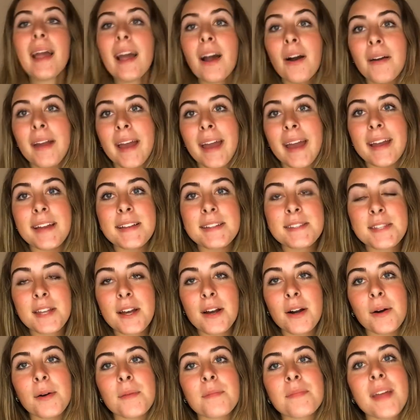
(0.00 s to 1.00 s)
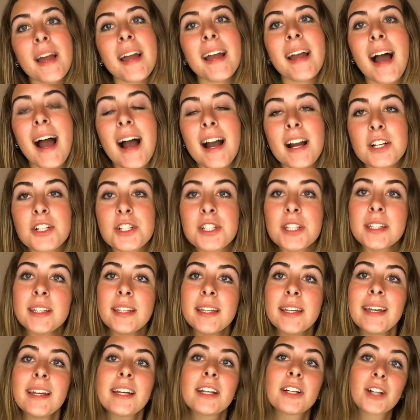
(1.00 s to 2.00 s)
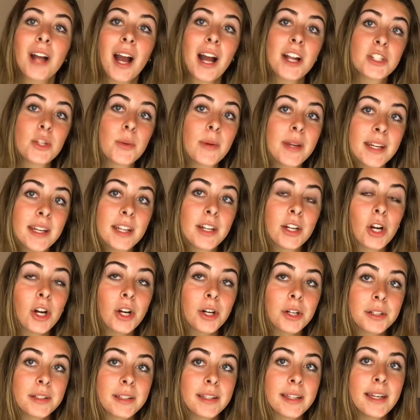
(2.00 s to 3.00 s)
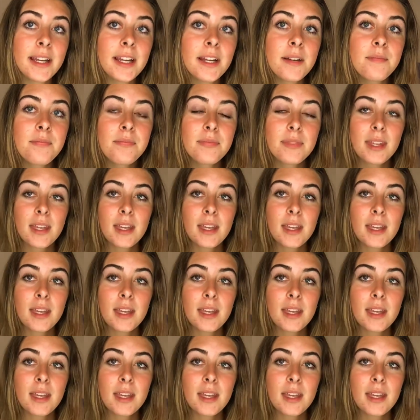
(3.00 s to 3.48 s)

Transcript: Okay, so I actually graduated early,